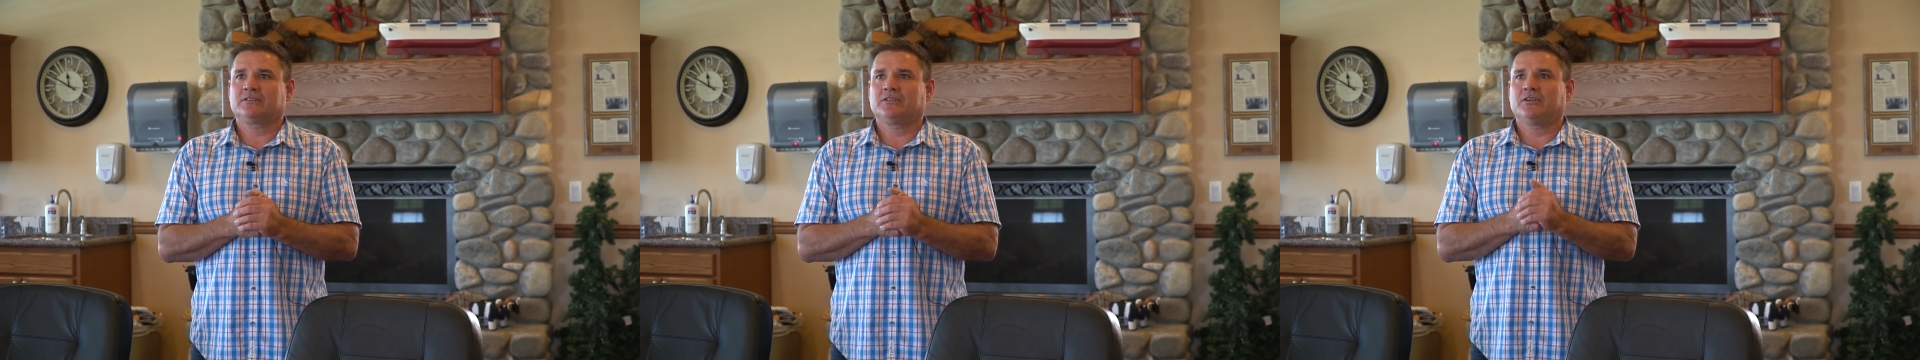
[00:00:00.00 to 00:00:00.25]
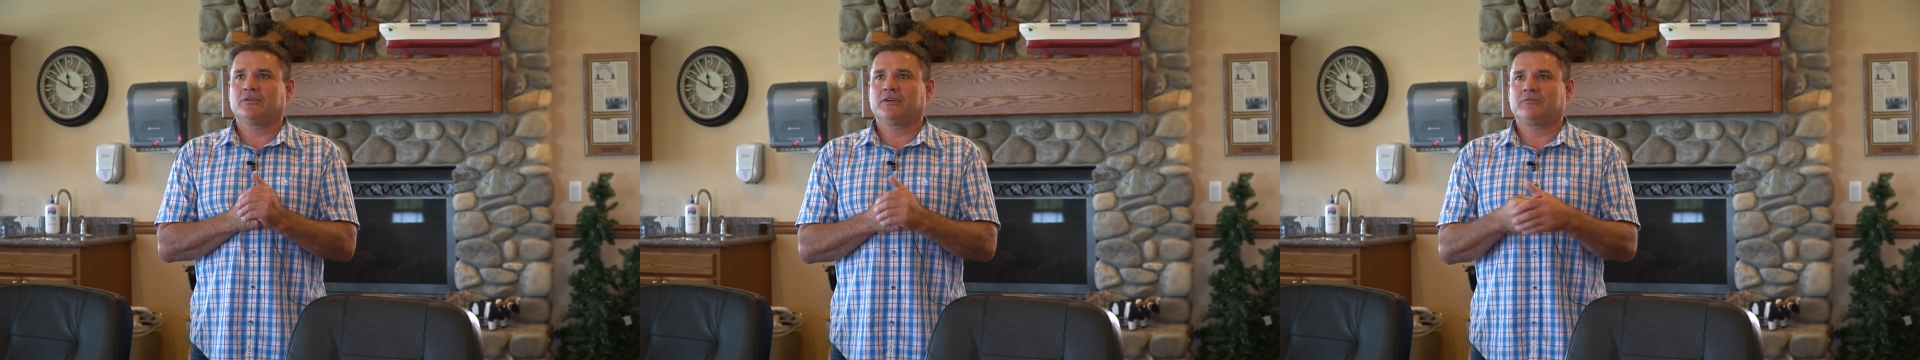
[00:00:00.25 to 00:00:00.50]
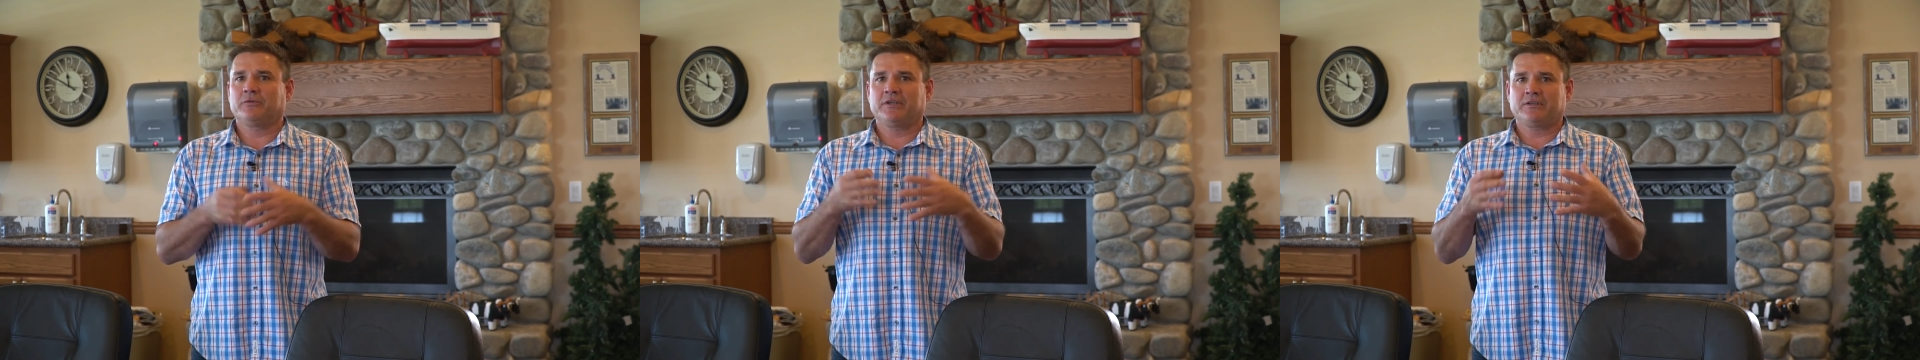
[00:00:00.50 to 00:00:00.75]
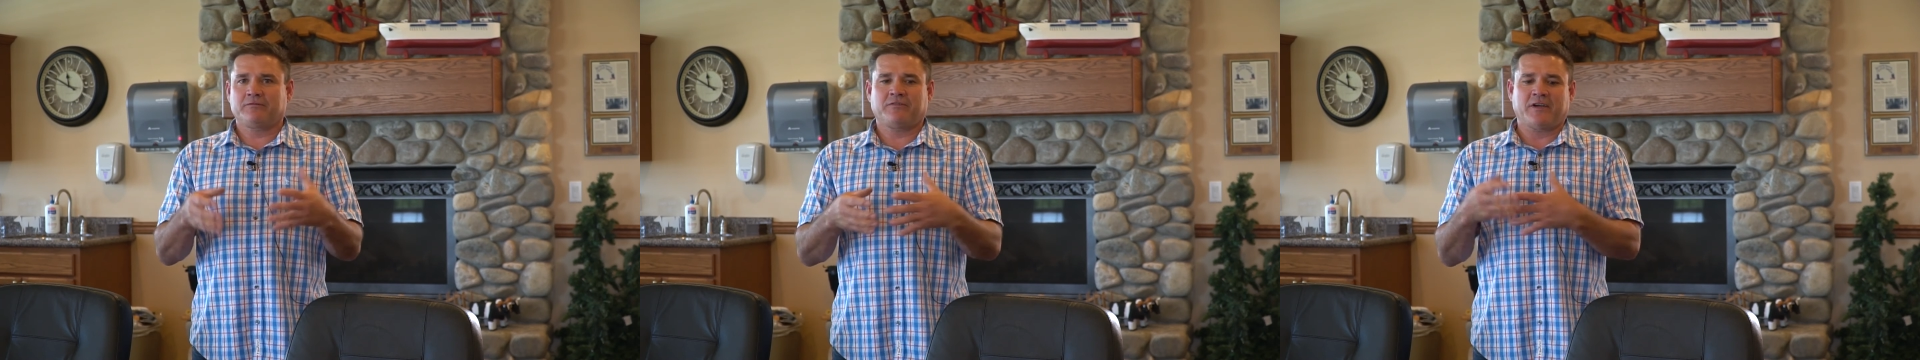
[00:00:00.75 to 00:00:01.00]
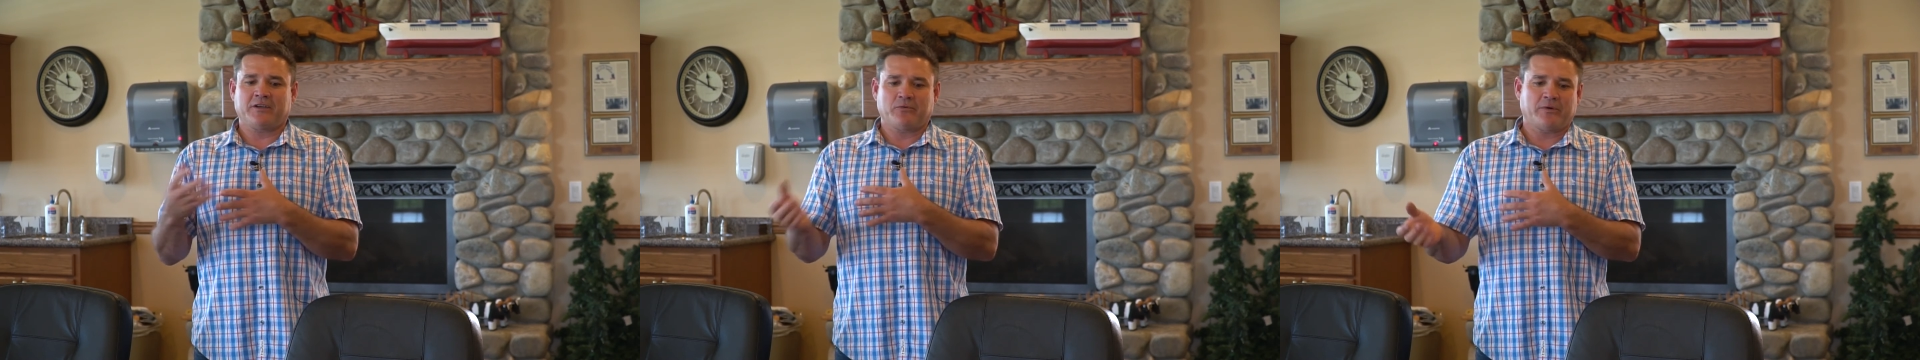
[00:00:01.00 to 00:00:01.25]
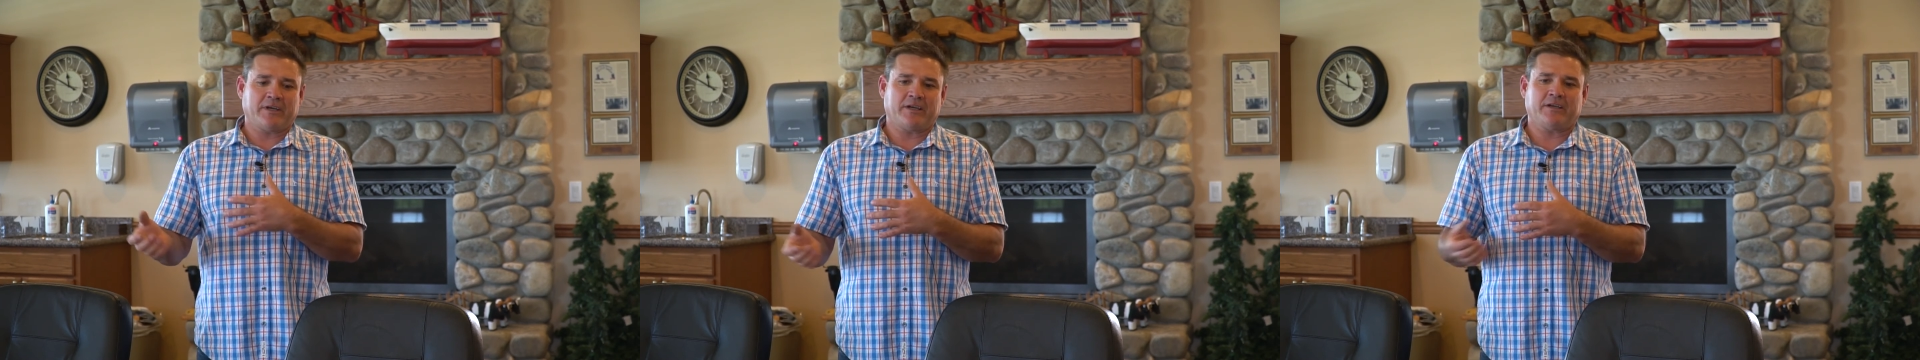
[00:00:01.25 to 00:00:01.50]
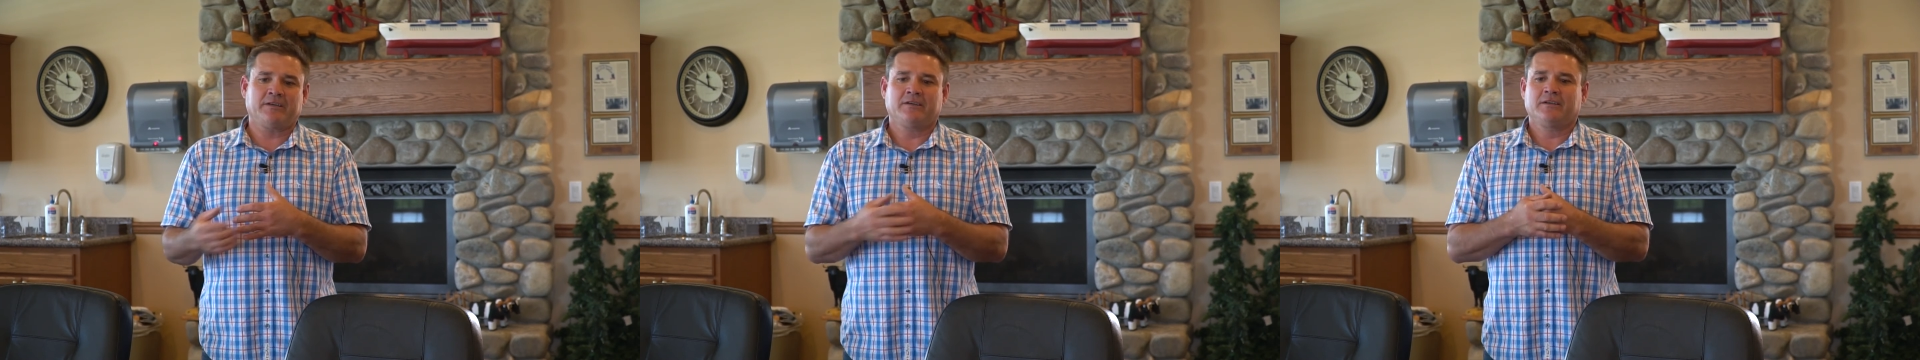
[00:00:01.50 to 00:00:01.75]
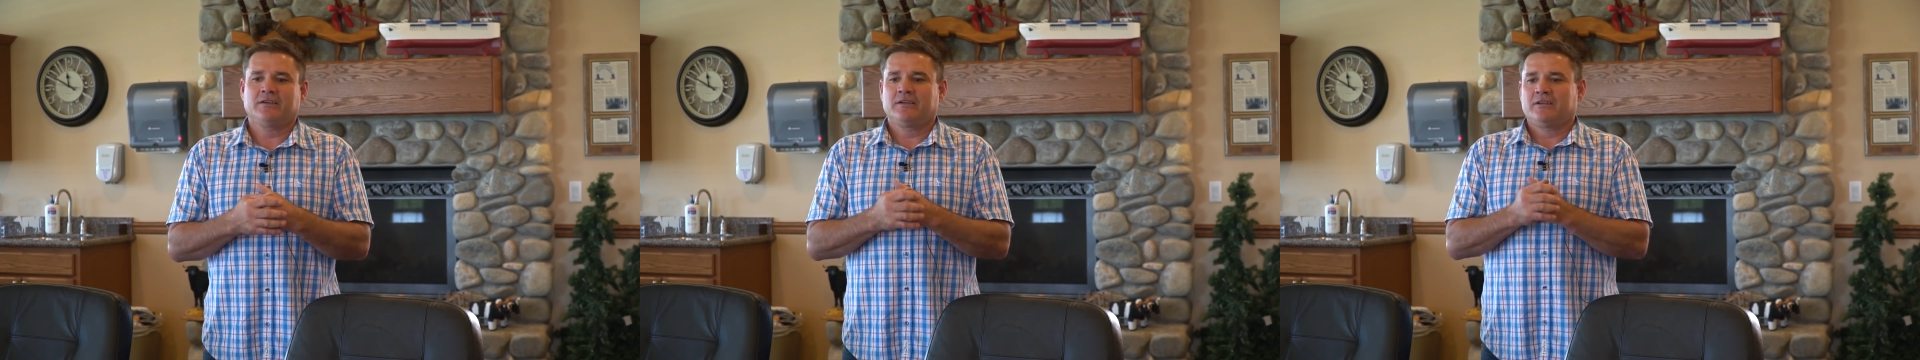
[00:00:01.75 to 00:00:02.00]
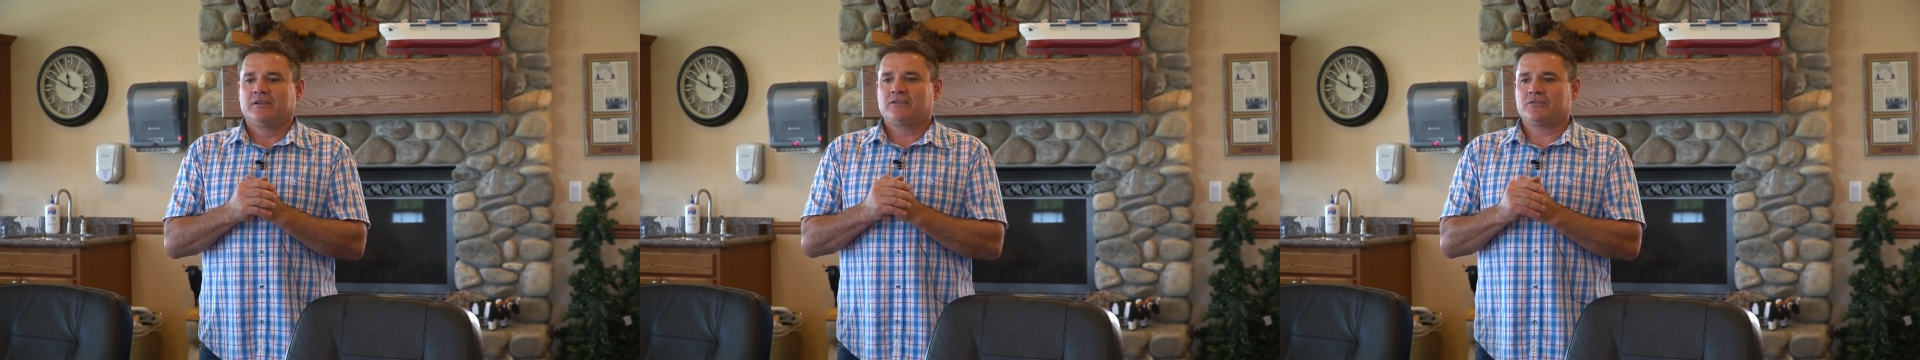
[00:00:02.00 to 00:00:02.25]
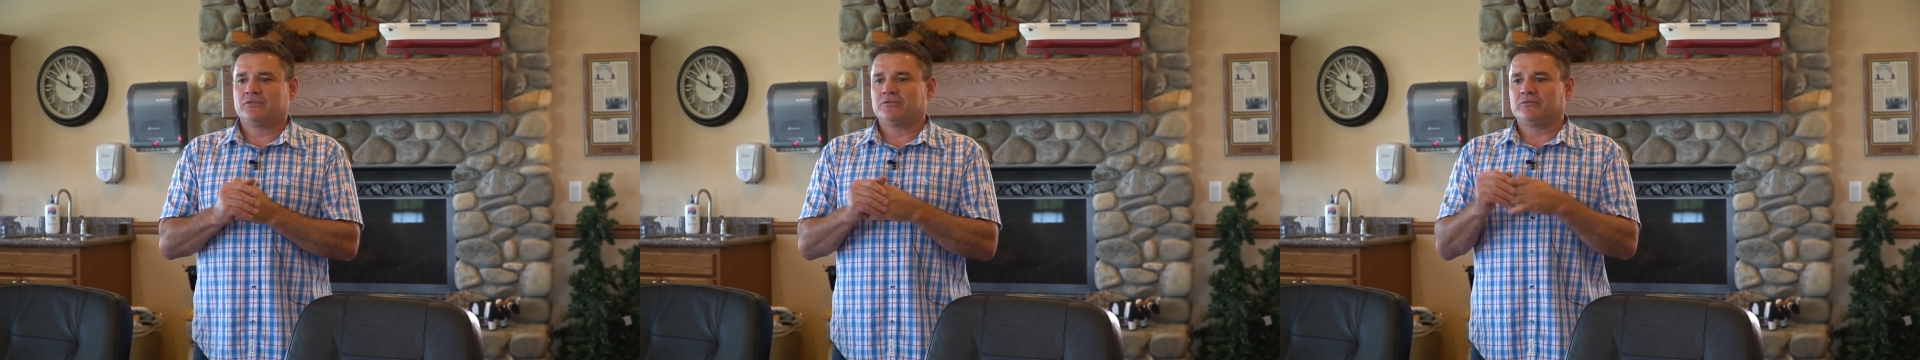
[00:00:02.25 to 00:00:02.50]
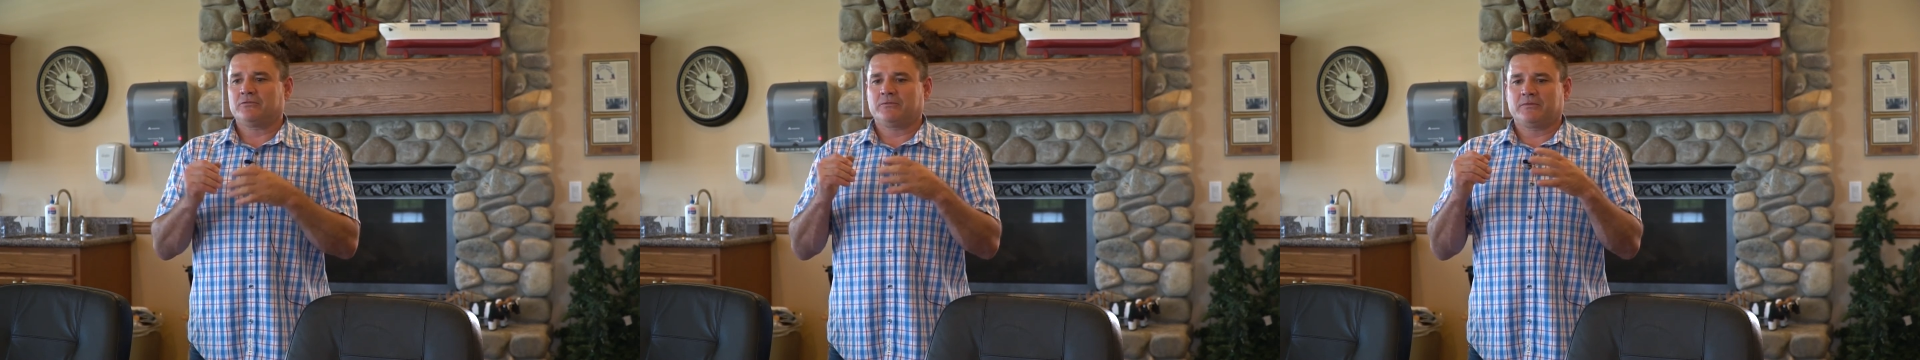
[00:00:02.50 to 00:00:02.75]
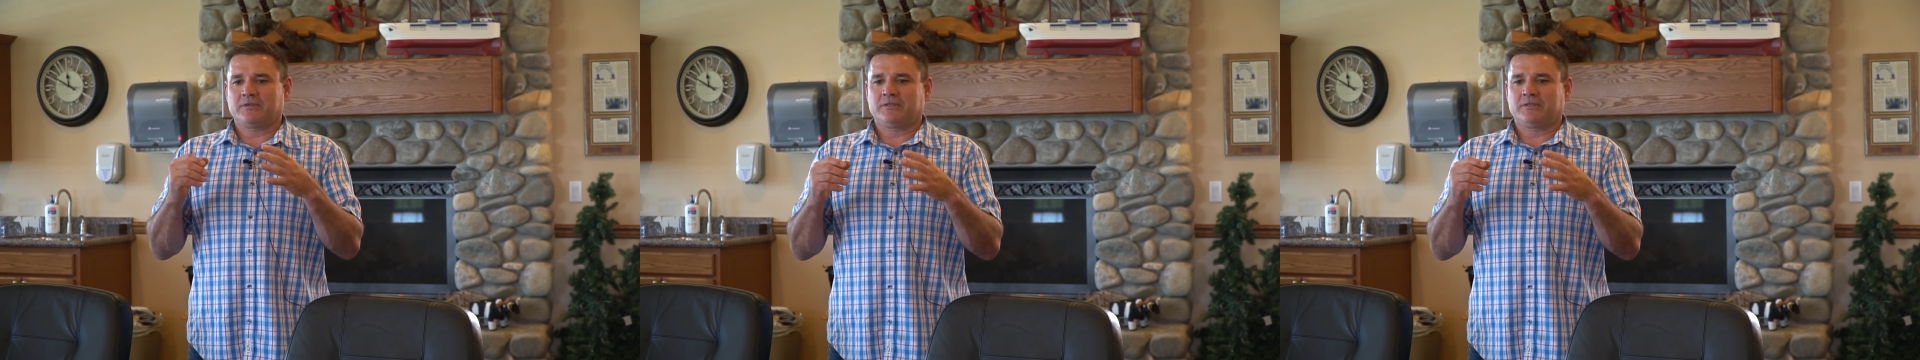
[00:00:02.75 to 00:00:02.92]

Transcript: You know, if we could find a way to